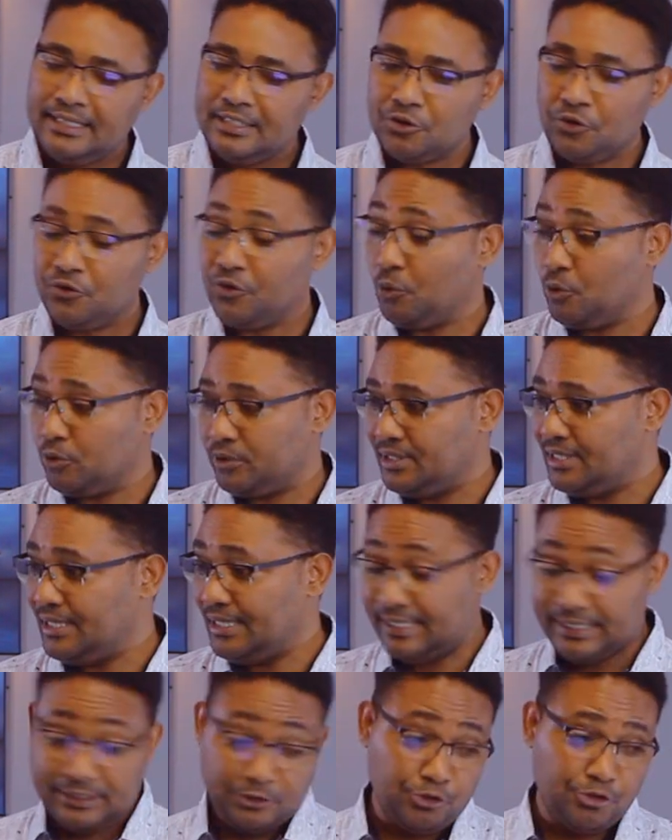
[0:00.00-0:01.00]
So they would
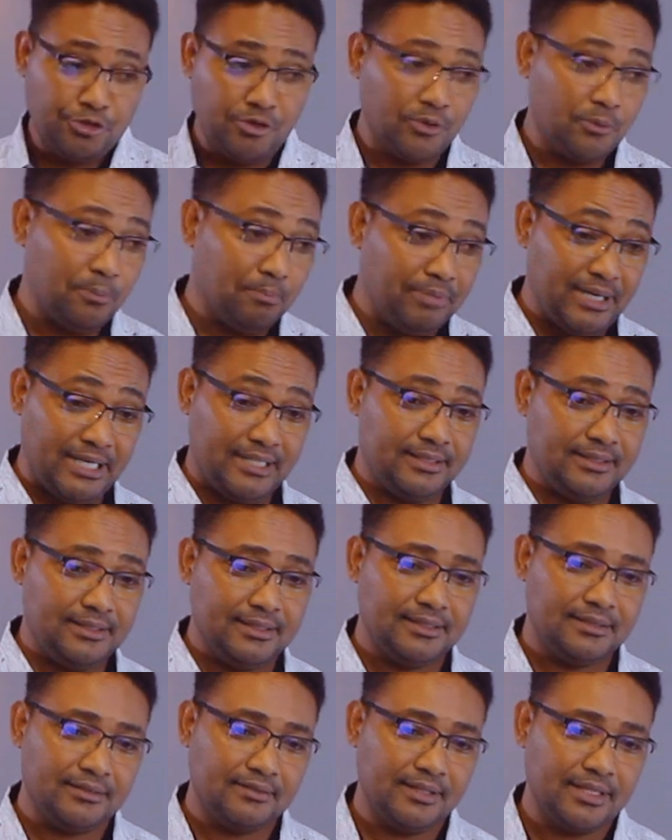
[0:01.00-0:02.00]
later on burn
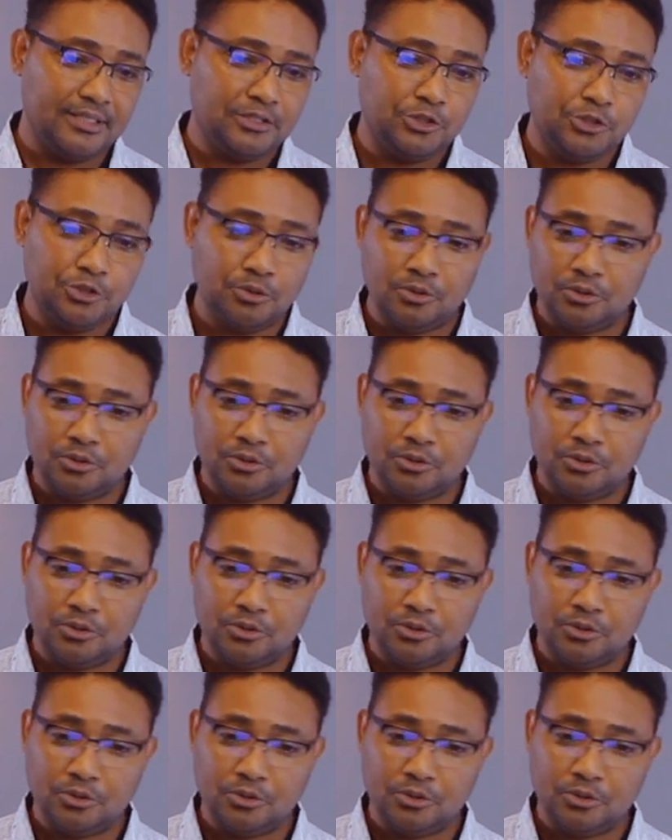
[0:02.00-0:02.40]
that